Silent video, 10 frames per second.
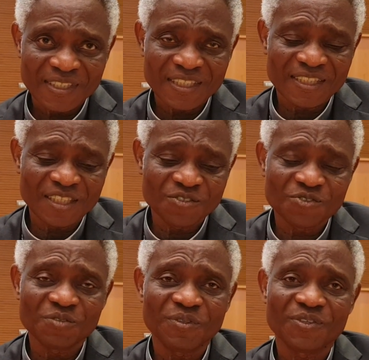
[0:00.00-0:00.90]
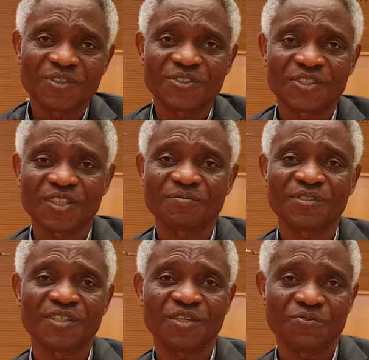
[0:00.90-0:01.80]
It's a tool because it's
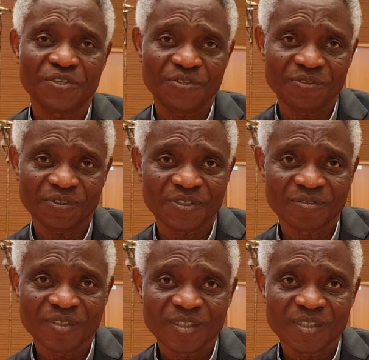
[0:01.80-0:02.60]
something that we use,